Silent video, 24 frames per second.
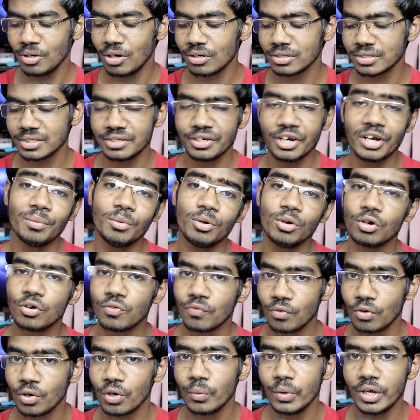because in Redmi
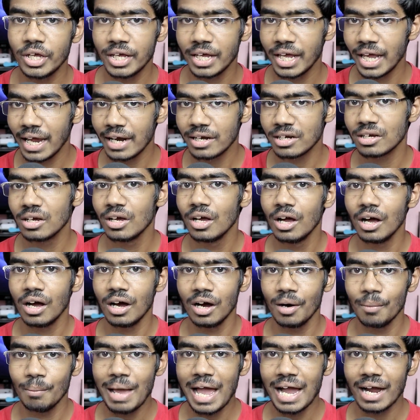Note 4 we get
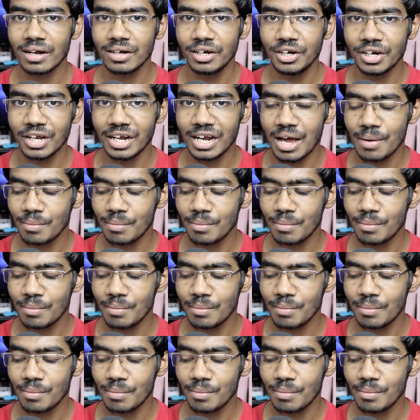backlit